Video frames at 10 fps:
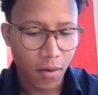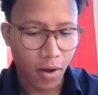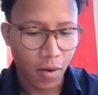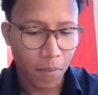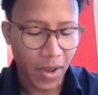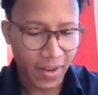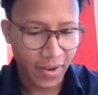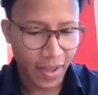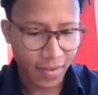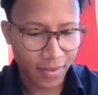Uh, my
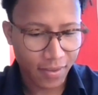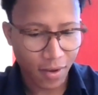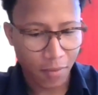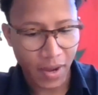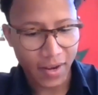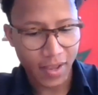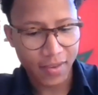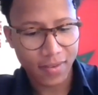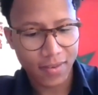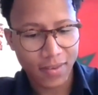next uh, my
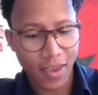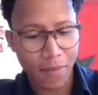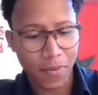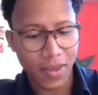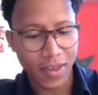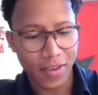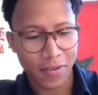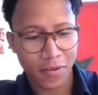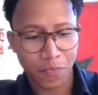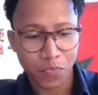next step
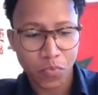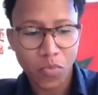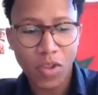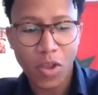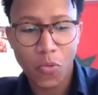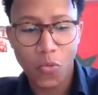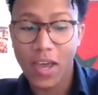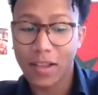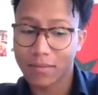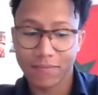is,
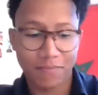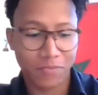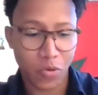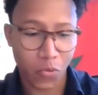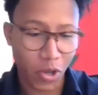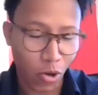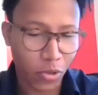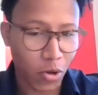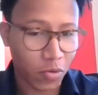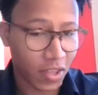well, we
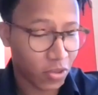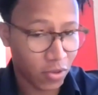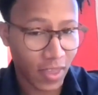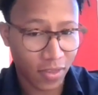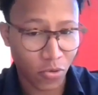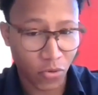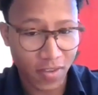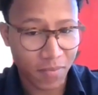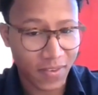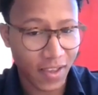all know that the
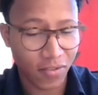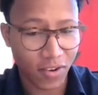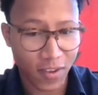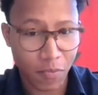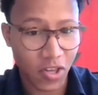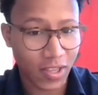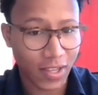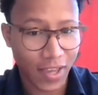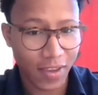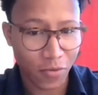tourism sector,
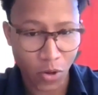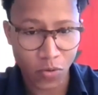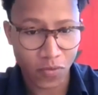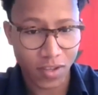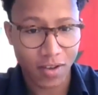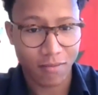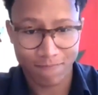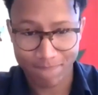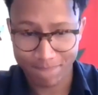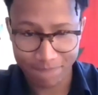especially like, is one of the
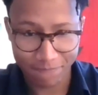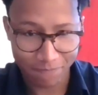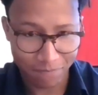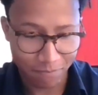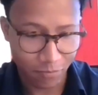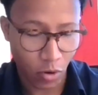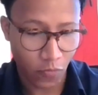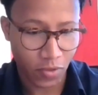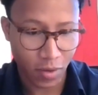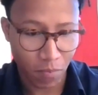
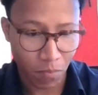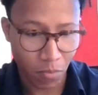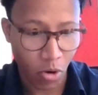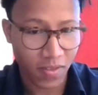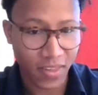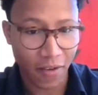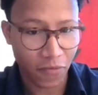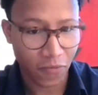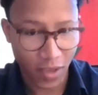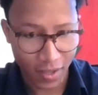of the most
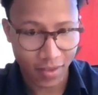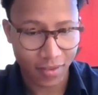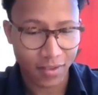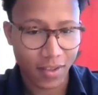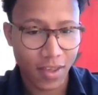affected